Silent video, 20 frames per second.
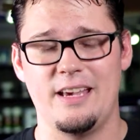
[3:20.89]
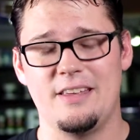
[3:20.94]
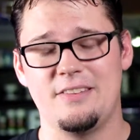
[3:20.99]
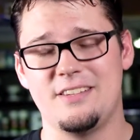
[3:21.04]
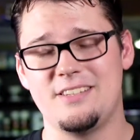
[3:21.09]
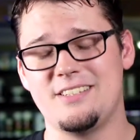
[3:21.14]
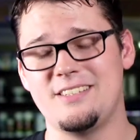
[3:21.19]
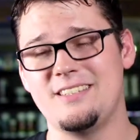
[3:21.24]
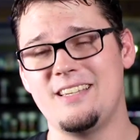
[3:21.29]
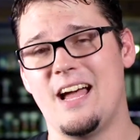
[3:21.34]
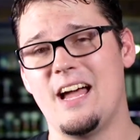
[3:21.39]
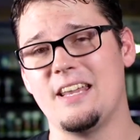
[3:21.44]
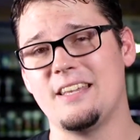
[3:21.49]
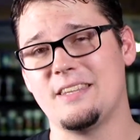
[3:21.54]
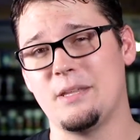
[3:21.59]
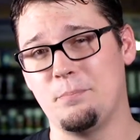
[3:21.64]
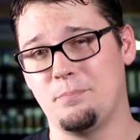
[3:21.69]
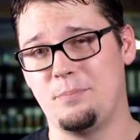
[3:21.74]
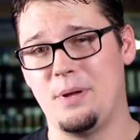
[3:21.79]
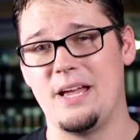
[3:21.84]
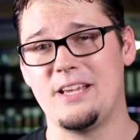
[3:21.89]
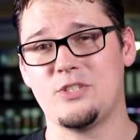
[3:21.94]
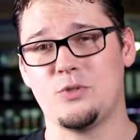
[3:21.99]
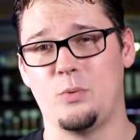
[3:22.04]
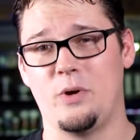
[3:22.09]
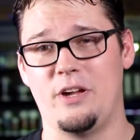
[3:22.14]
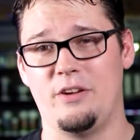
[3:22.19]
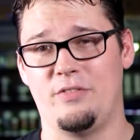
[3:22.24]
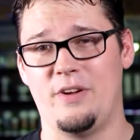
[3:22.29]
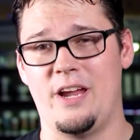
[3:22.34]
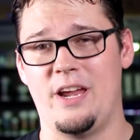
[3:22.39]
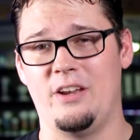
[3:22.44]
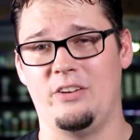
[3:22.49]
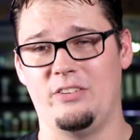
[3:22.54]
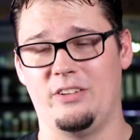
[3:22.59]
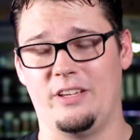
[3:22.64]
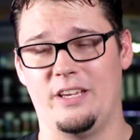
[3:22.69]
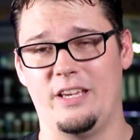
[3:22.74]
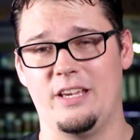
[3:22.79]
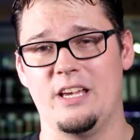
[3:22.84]
This is not the best way of
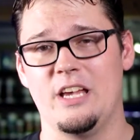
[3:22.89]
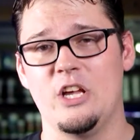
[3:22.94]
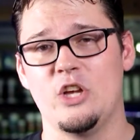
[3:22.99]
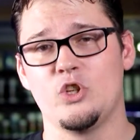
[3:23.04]
handling it.